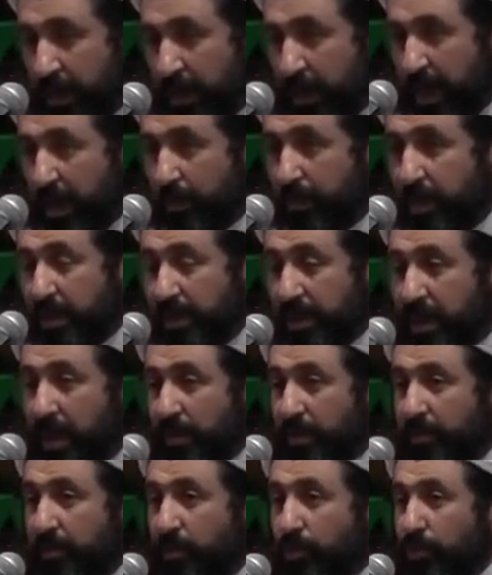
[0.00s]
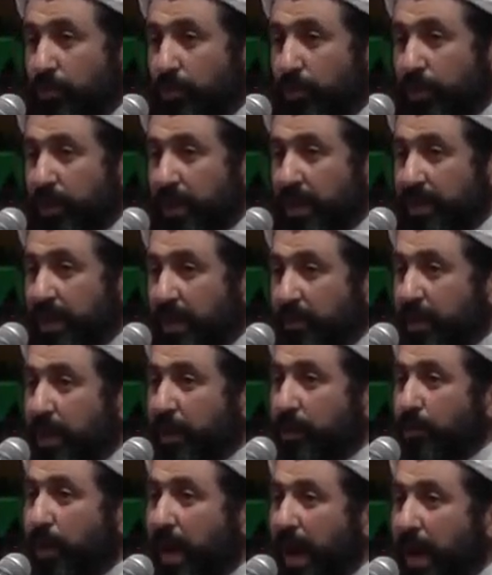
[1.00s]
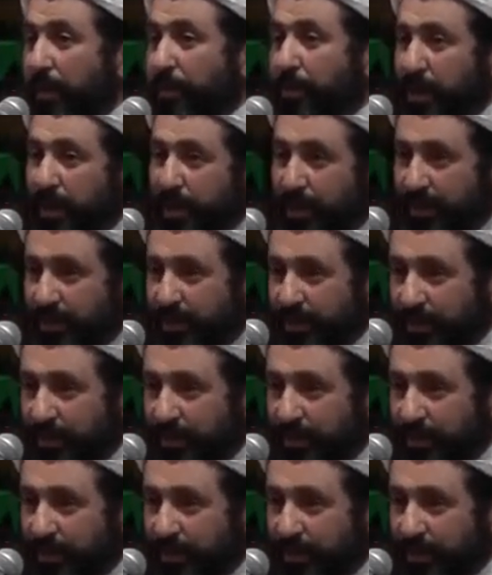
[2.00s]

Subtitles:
And please enable me to do things that make you happy.